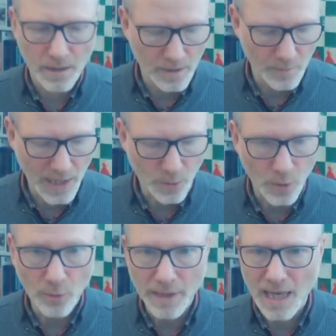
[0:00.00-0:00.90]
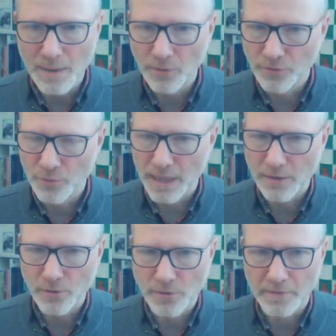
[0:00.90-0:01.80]
black will be able to make
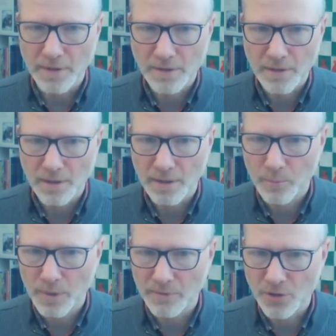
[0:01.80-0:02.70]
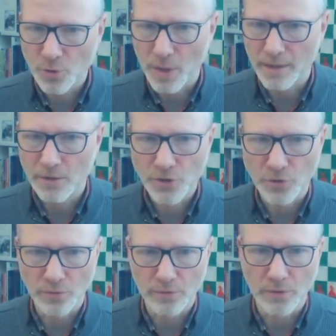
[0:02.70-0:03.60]
use of this pivot square
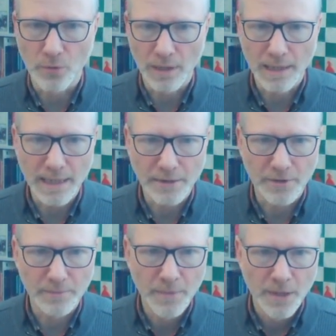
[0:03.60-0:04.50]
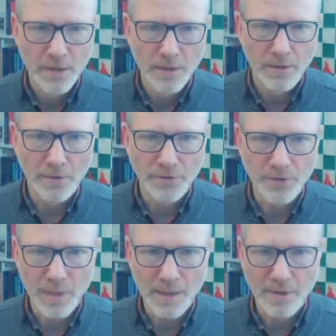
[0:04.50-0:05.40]
sooner or later. Also
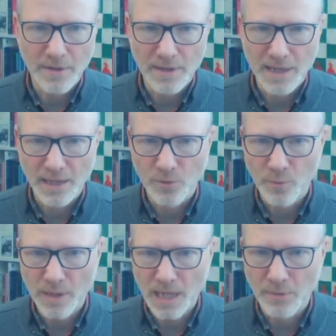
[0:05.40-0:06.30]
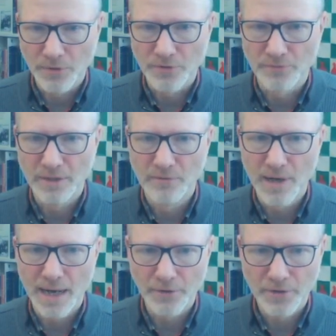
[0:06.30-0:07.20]
maybe the knight will be able to
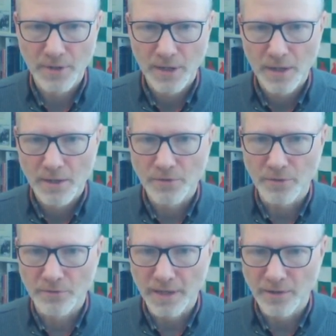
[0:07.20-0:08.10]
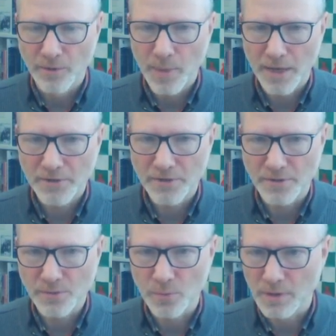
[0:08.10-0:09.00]
reroute to greener
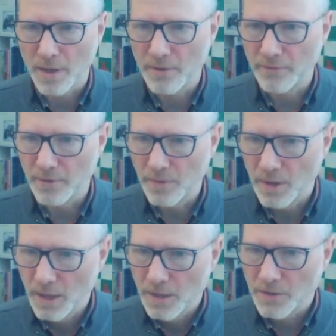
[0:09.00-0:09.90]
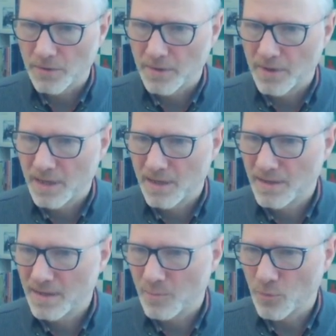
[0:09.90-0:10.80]
pastures, what have you. So
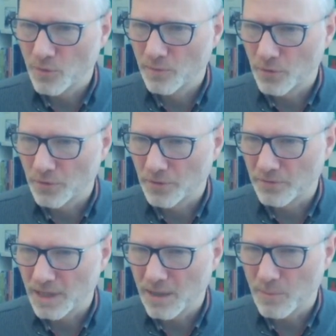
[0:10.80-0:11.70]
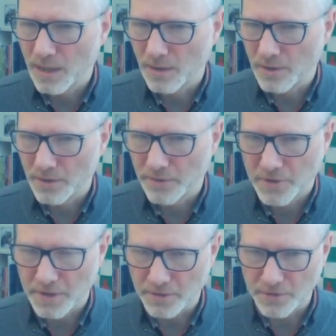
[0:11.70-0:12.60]
then that move would not really make a lot of
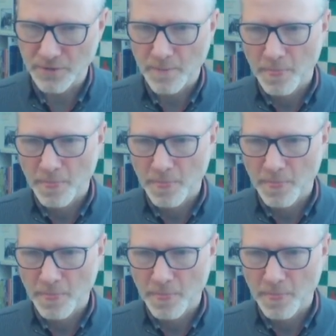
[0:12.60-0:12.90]
sense.